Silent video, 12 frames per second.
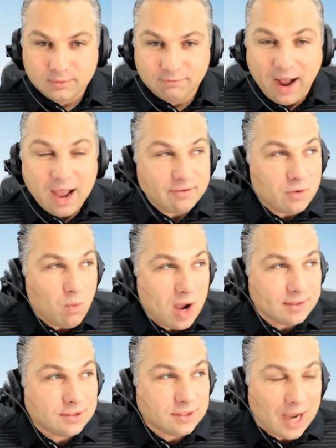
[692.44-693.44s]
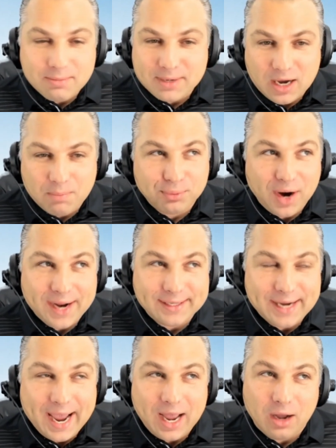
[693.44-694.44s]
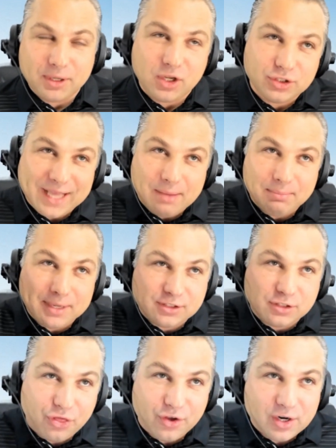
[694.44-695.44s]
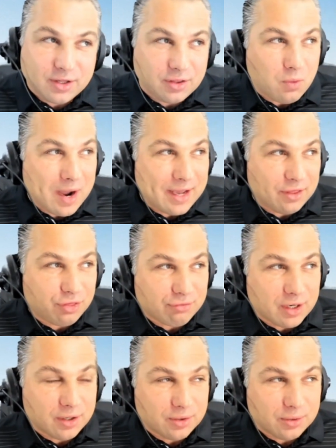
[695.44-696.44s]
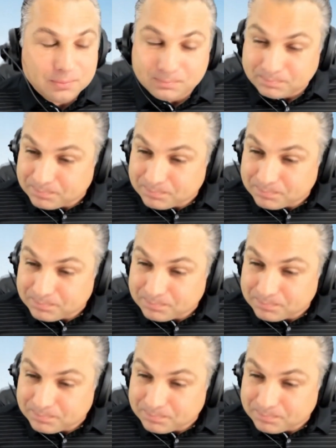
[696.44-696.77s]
5 and 1, sign me up right now because that means a third of the way through